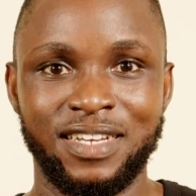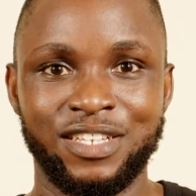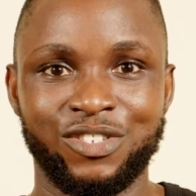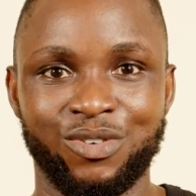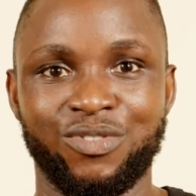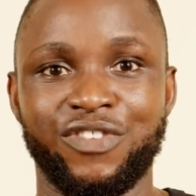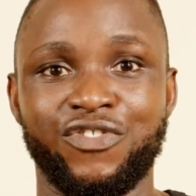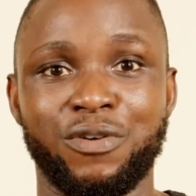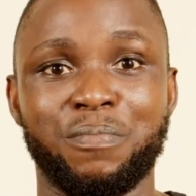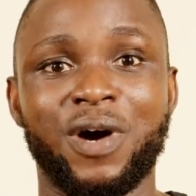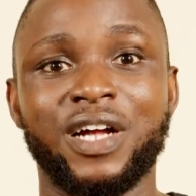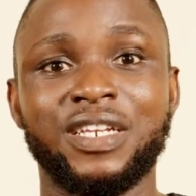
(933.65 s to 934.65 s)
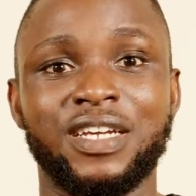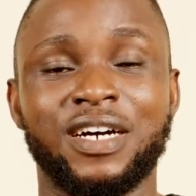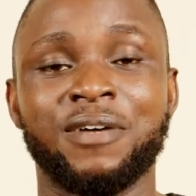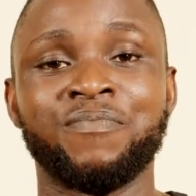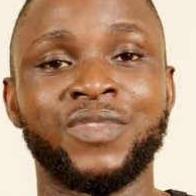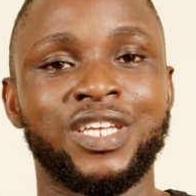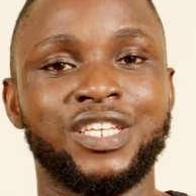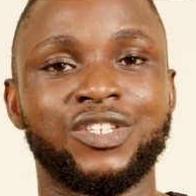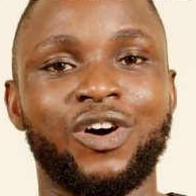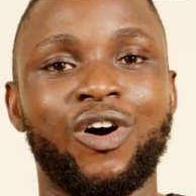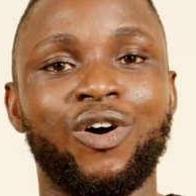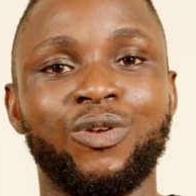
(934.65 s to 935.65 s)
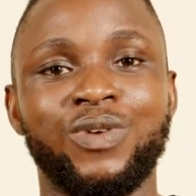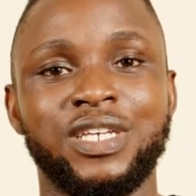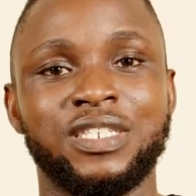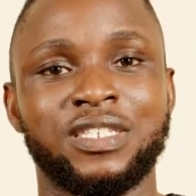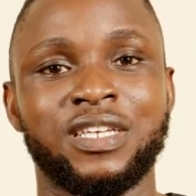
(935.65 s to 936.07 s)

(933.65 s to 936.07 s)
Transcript: So if your partner is always